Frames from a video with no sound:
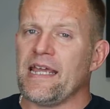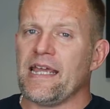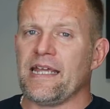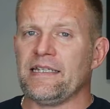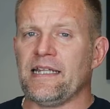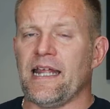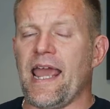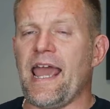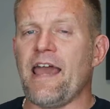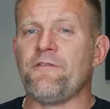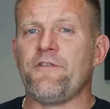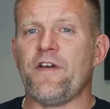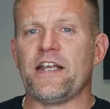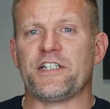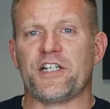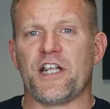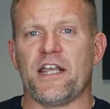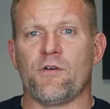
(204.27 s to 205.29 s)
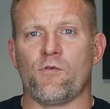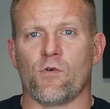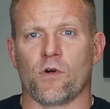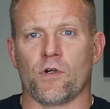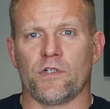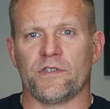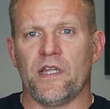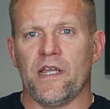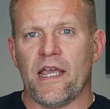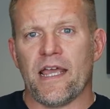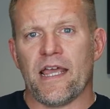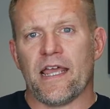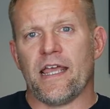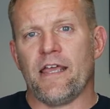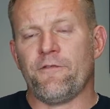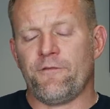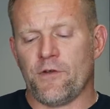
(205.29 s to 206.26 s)
In the FHA world,
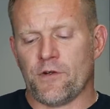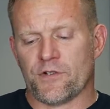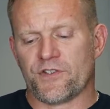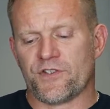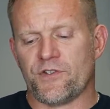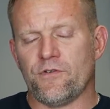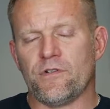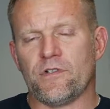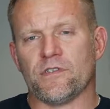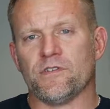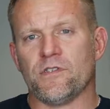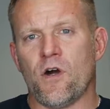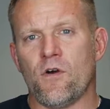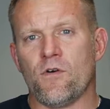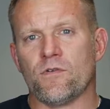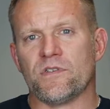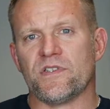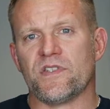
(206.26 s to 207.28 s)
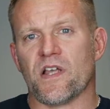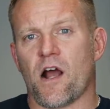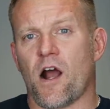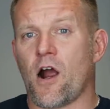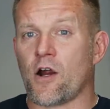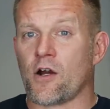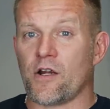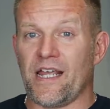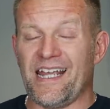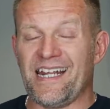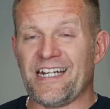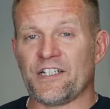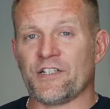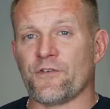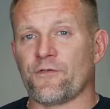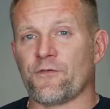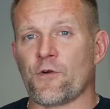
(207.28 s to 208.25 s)
if your student loans are in
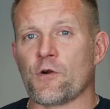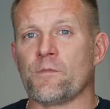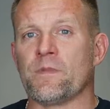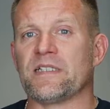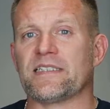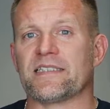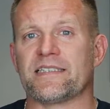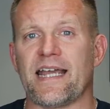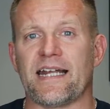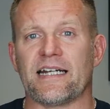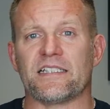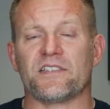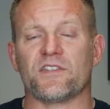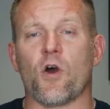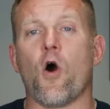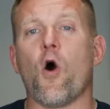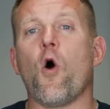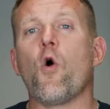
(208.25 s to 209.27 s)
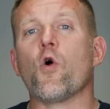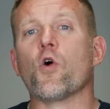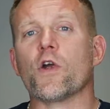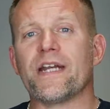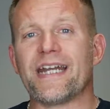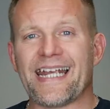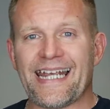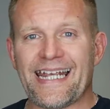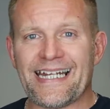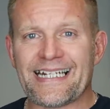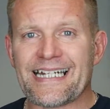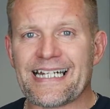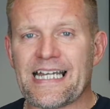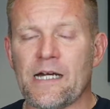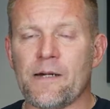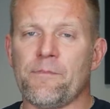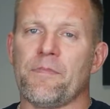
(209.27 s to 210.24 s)
a deferment status or an
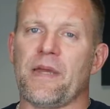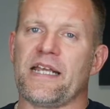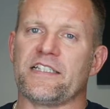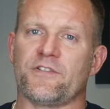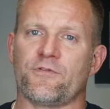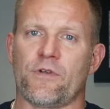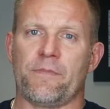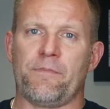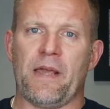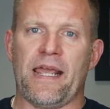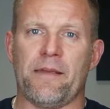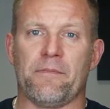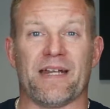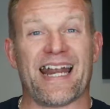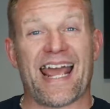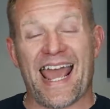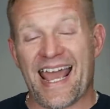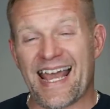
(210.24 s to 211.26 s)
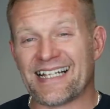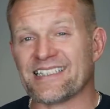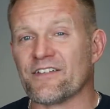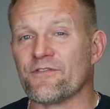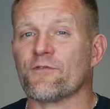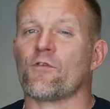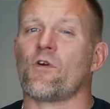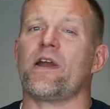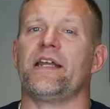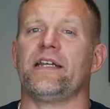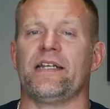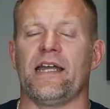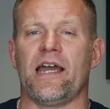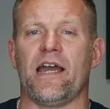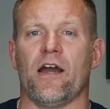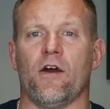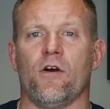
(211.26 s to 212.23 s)
income-based repayment, as of right
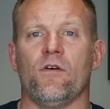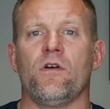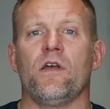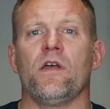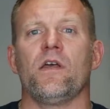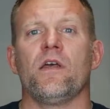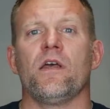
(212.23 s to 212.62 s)
now,